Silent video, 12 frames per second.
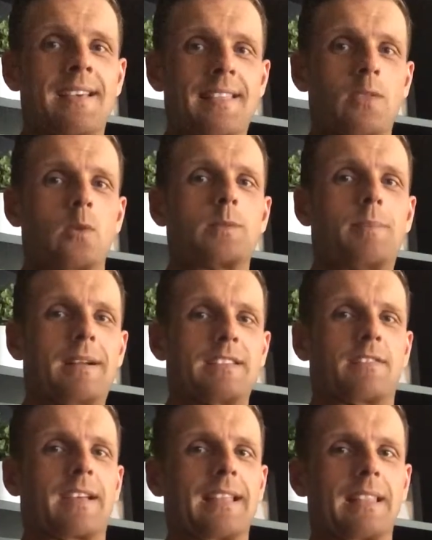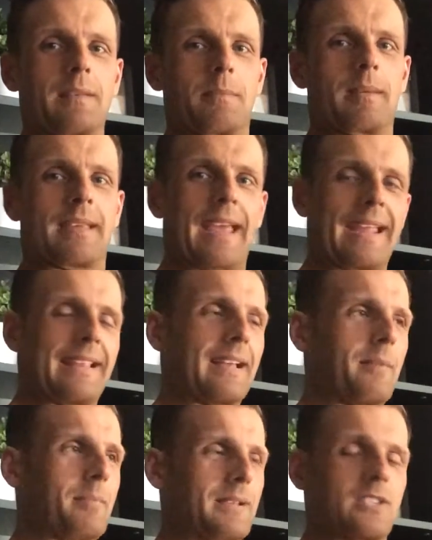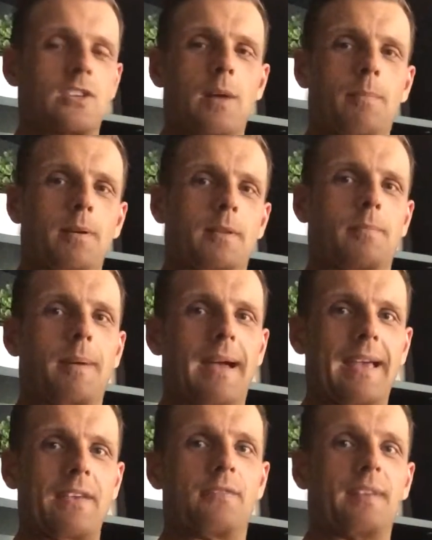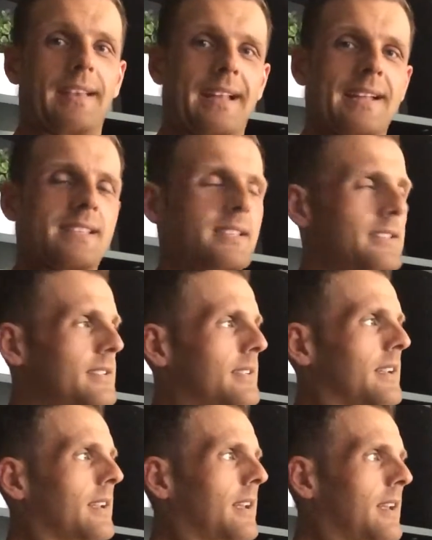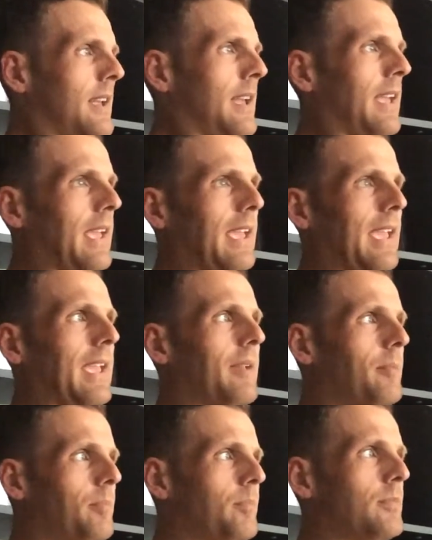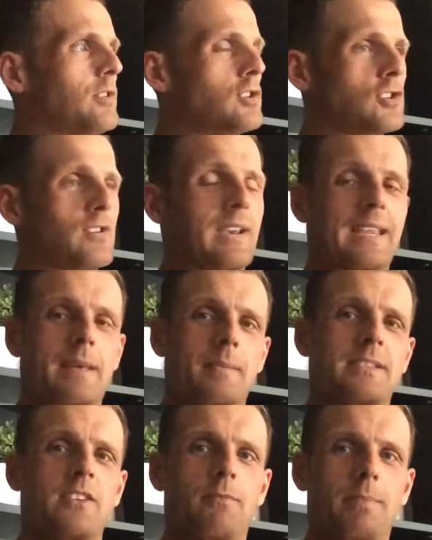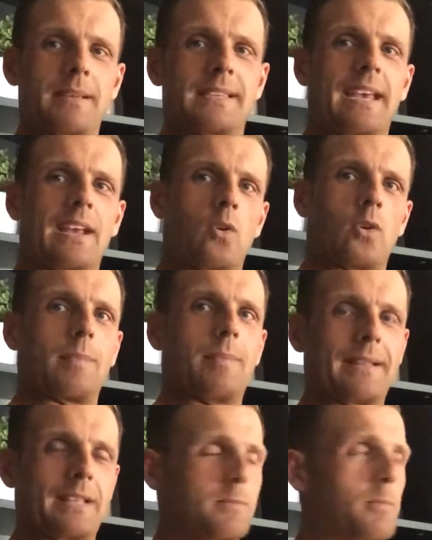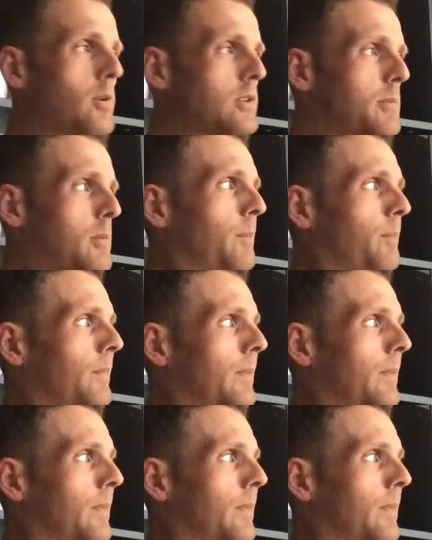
Those plans have kind of been scuppered by finances. Just trying to keep myself busy and occupied as possible.